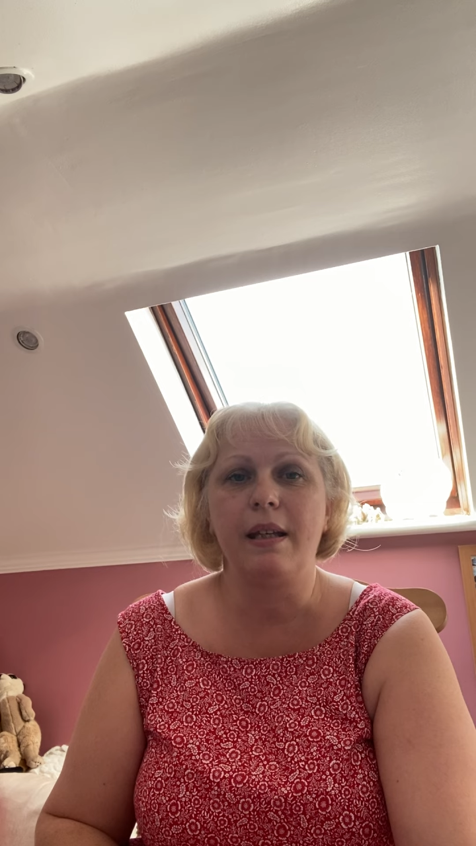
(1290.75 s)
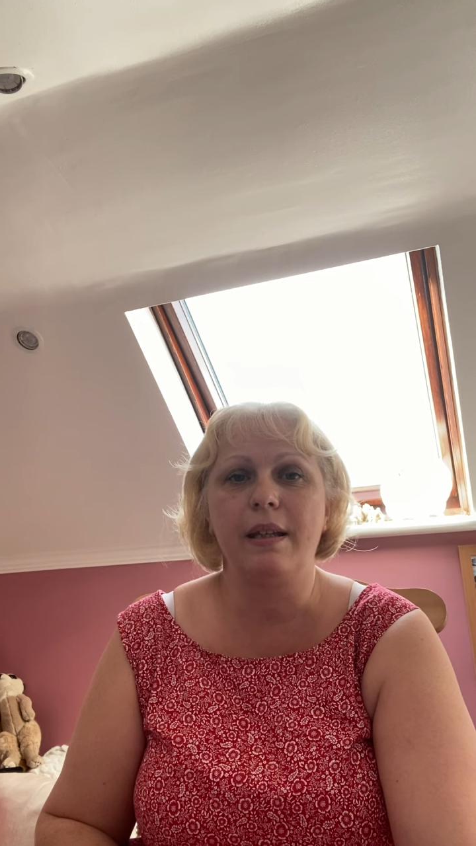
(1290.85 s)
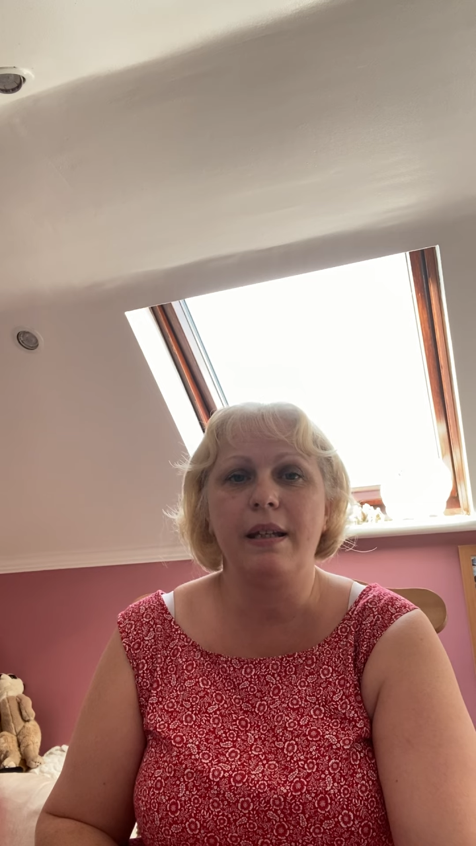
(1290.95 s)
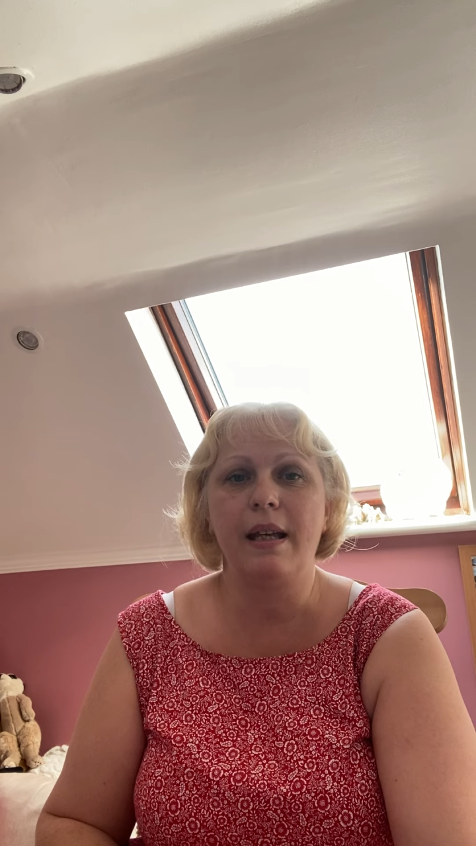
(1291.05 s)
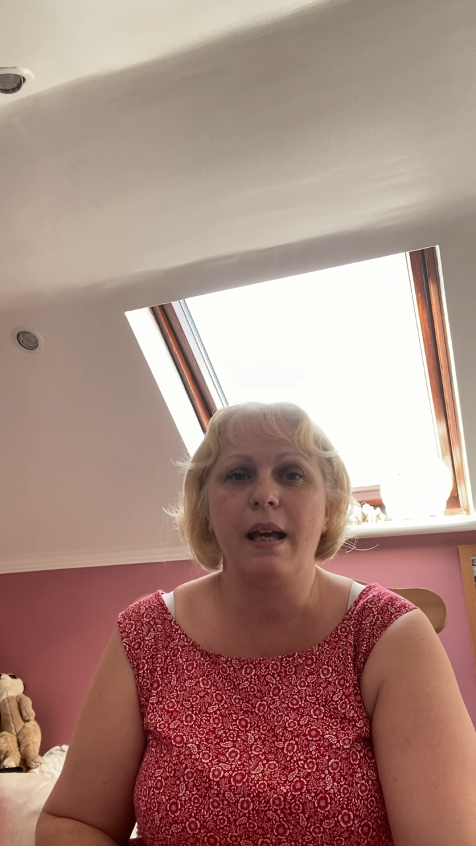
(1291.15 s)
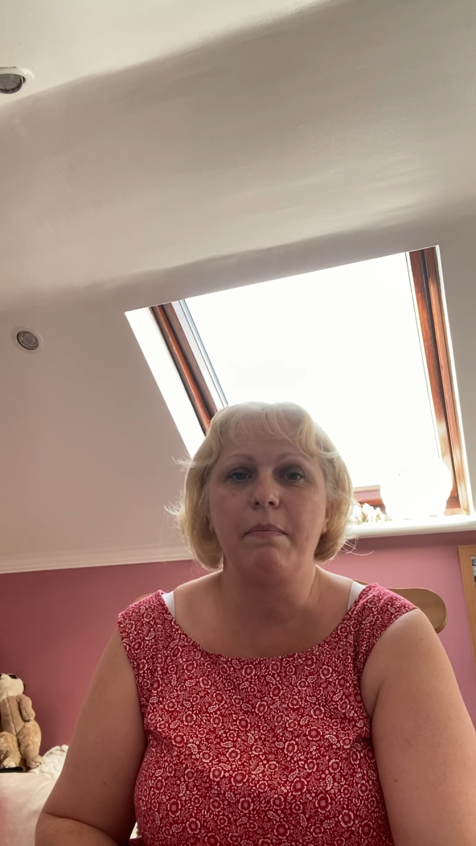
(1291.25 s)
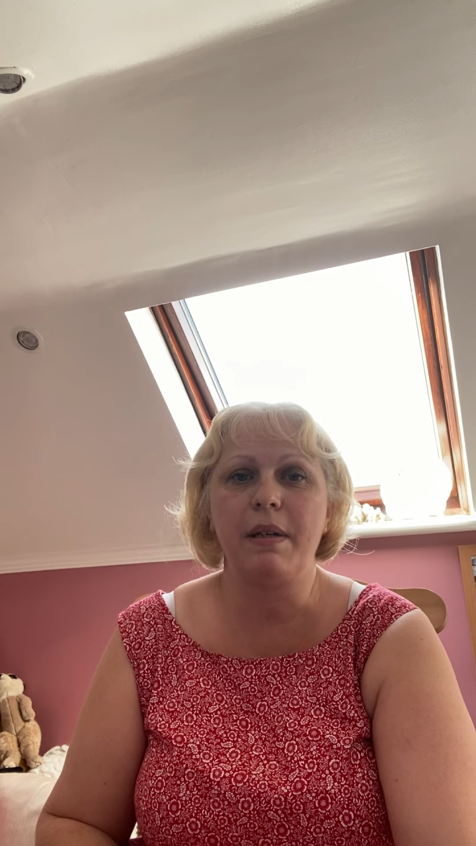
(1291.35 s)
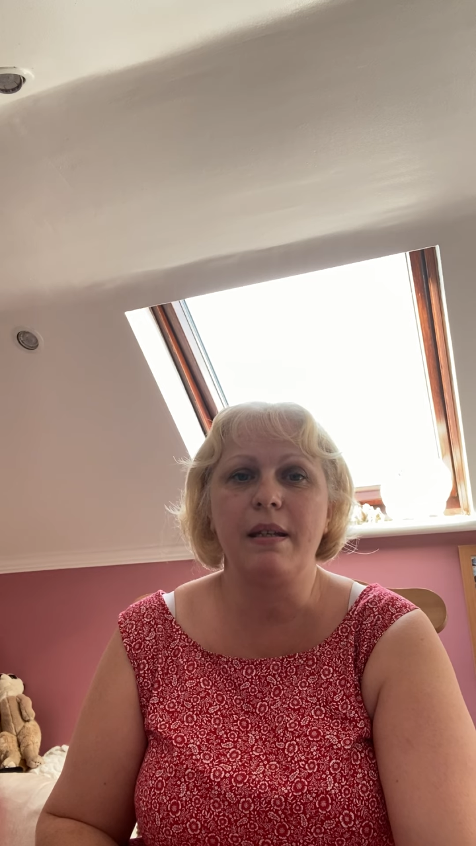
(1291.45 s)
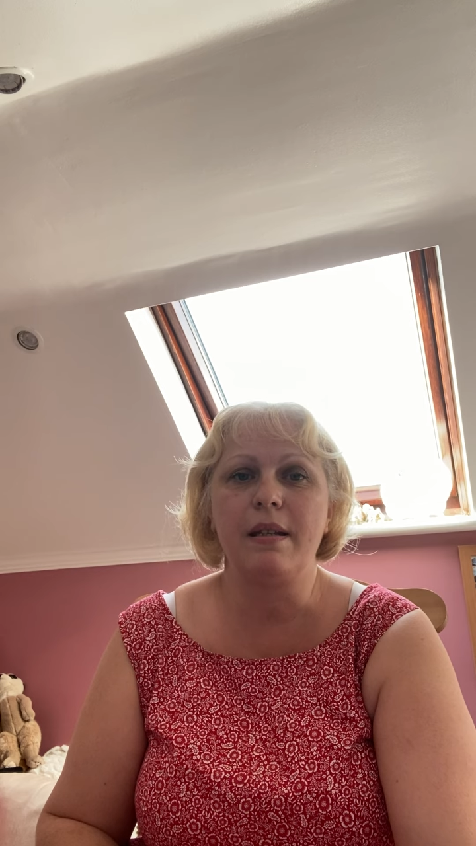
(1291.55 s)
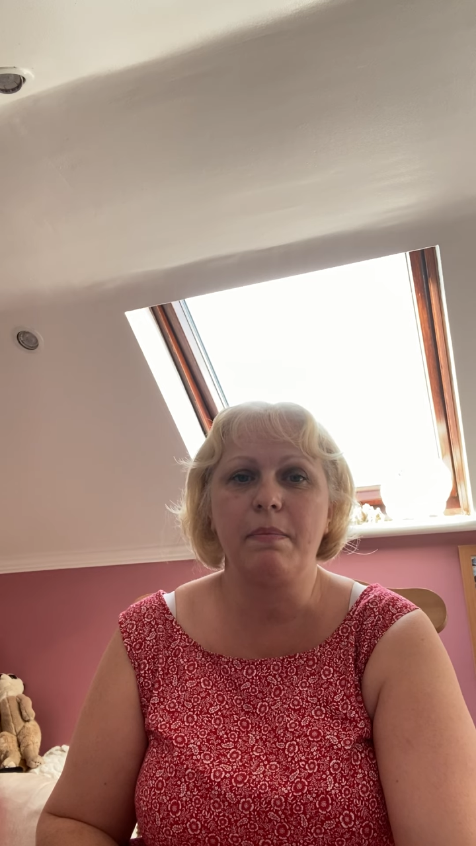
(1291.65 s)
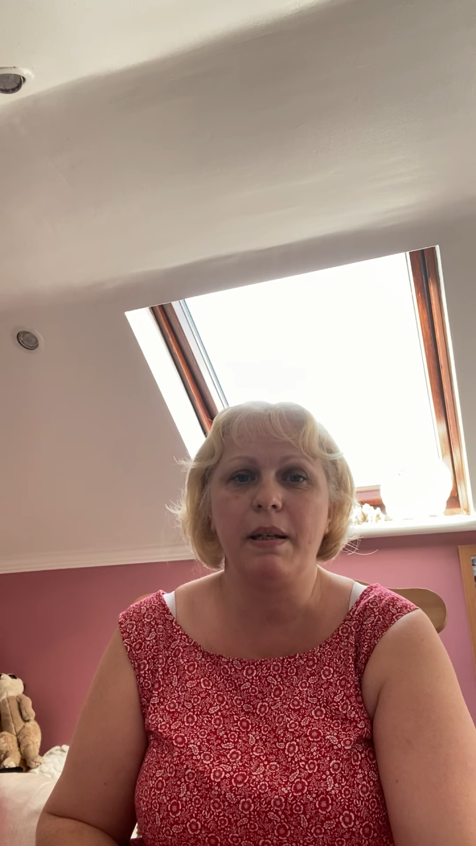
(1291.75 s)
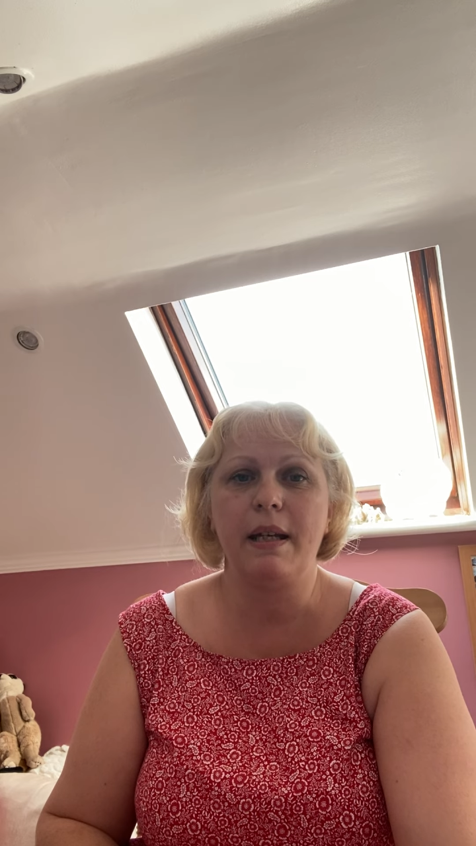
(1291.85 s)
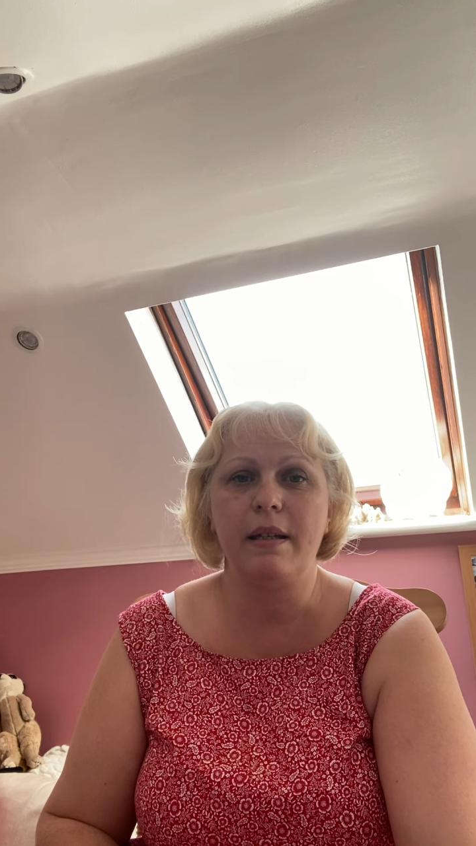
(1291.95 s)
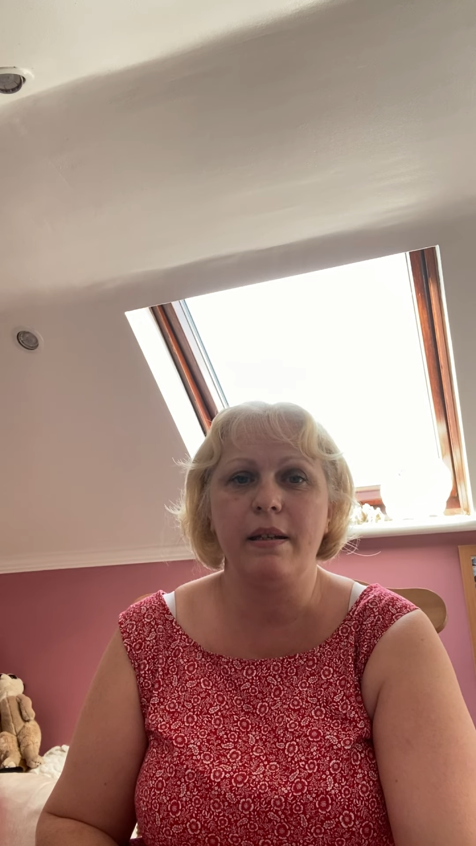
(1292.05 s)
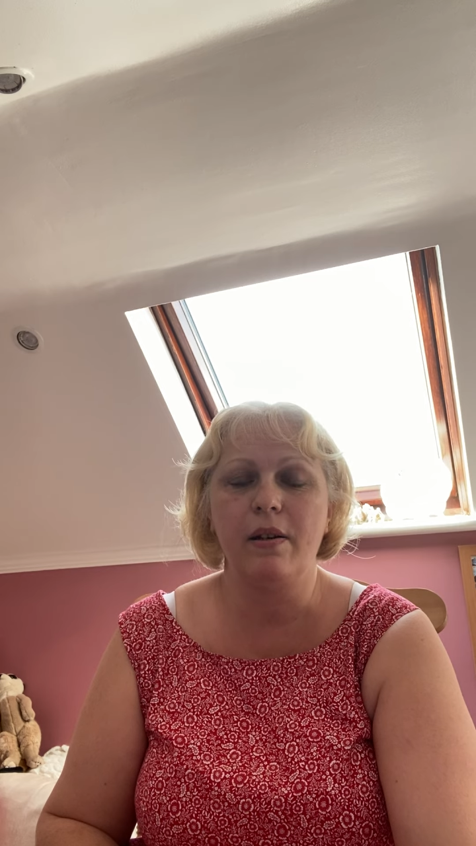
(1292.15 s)
and then it can be
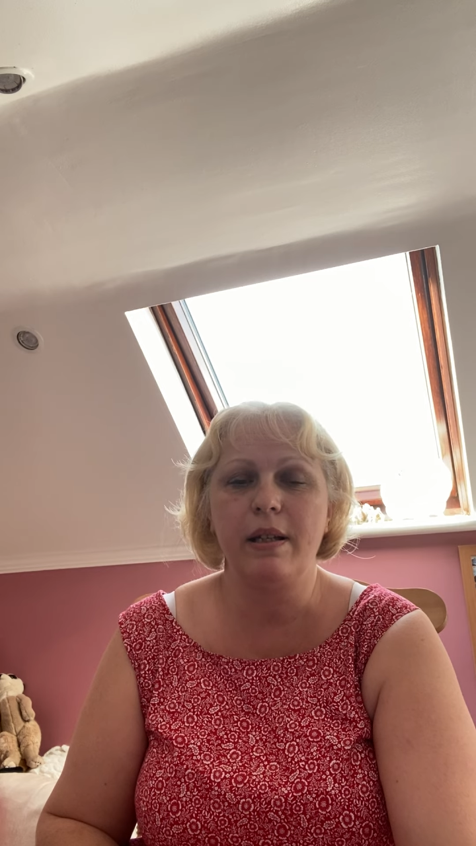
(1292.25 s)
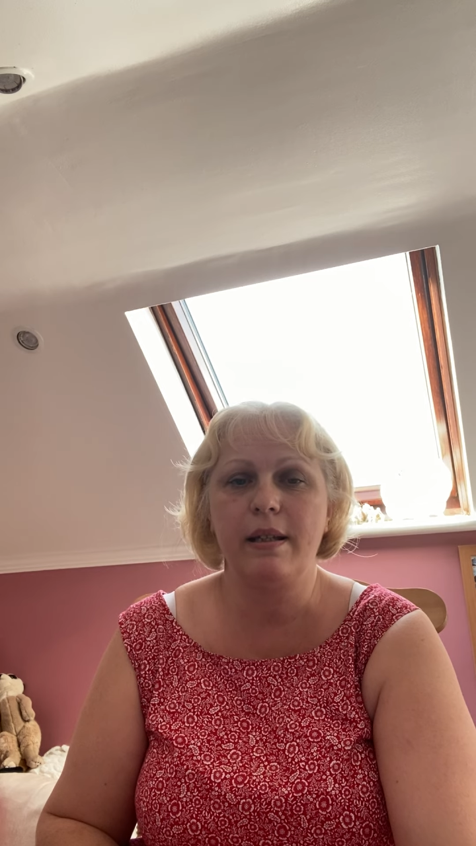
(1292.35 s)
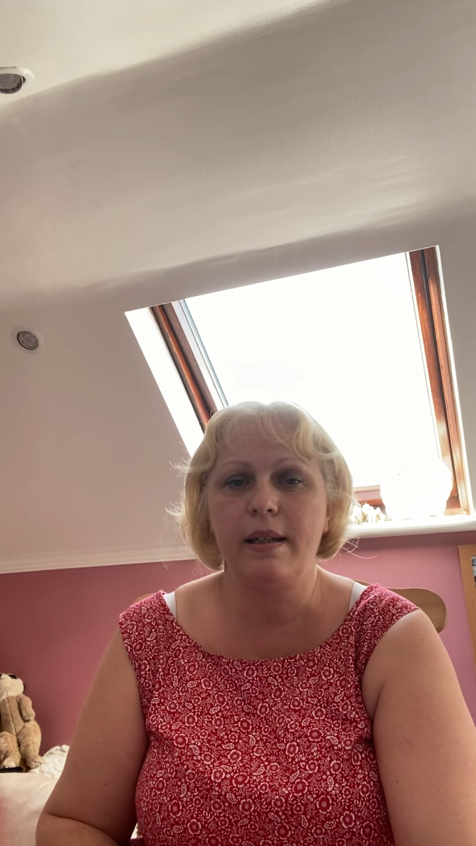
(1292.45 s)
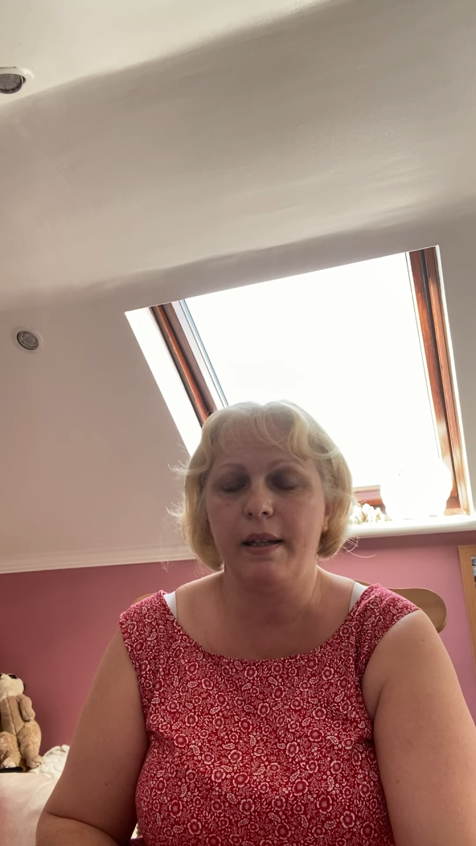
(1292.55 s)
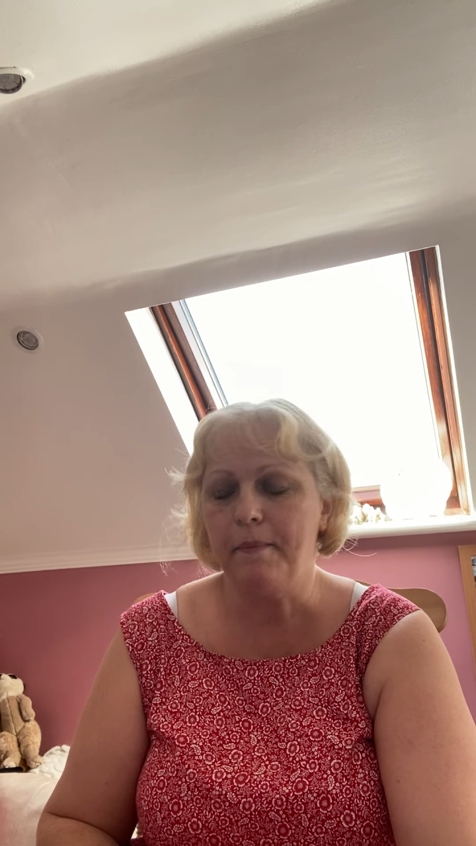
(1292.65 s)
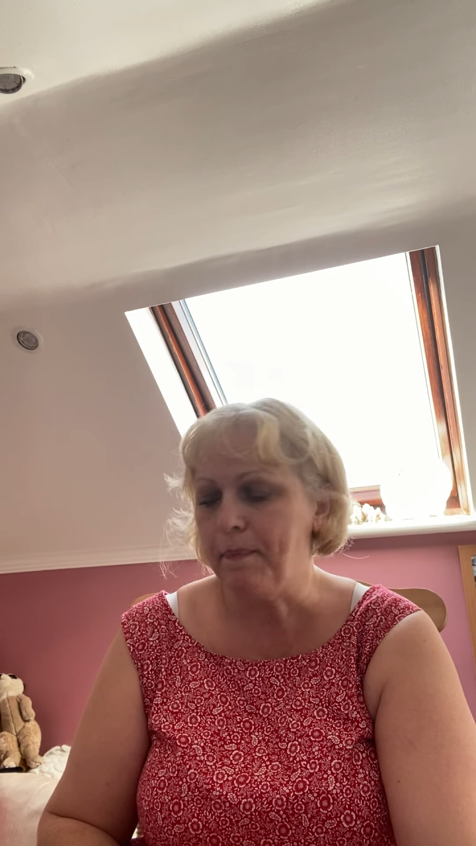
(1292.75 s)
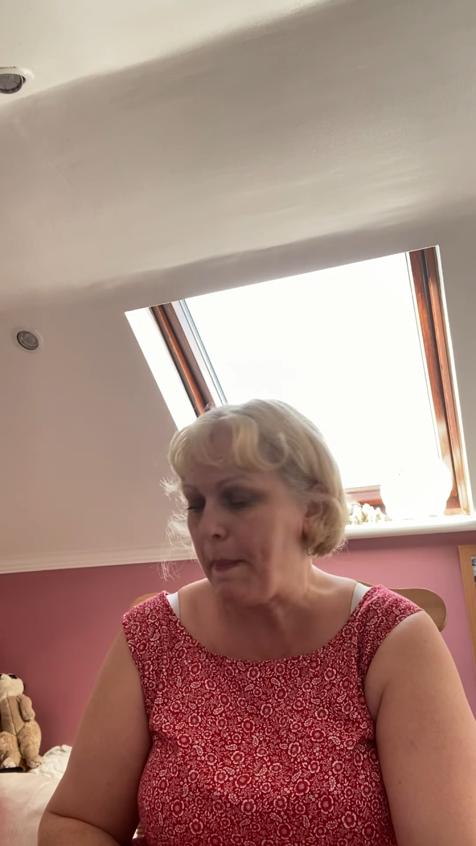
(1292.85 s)
displayed nicely.